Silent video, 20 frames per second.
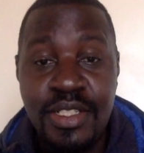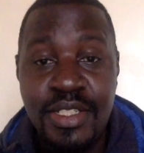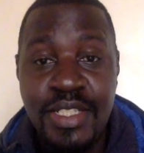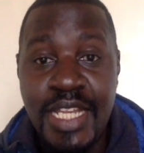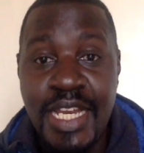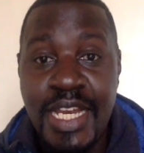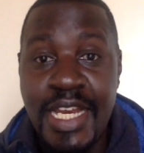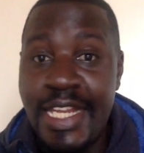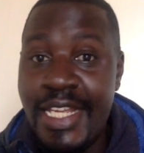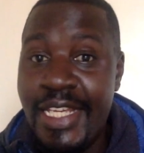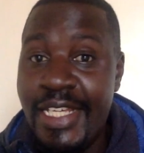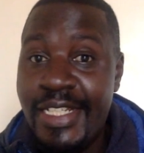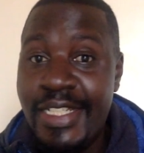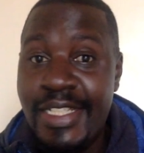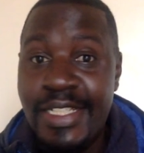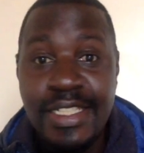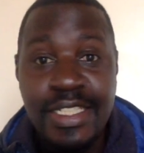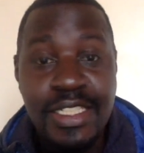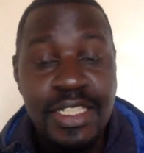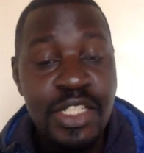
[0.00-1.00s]
The league
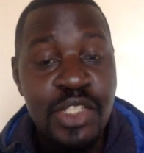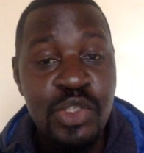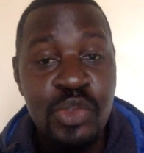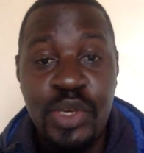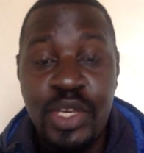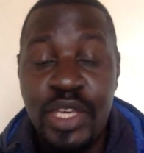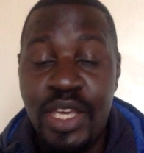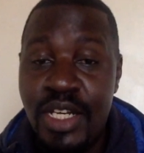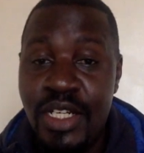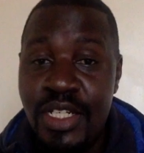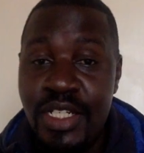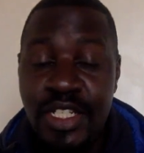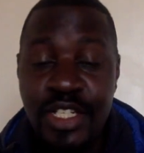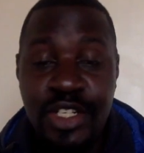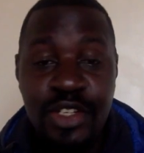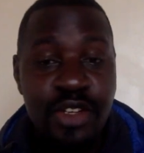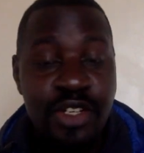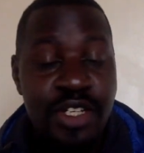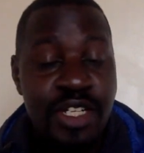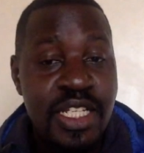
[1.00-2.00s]
this weekend did
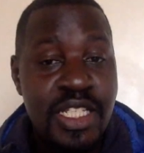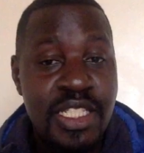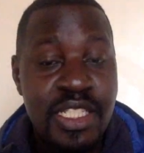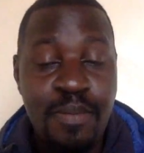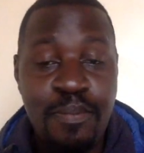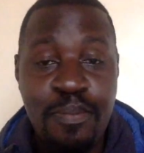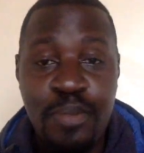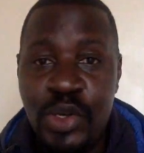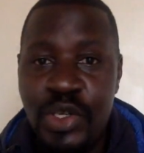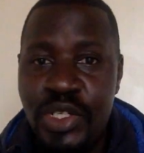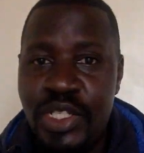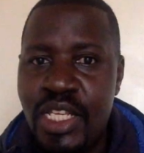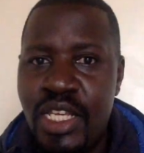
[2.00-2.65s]
not disappoint.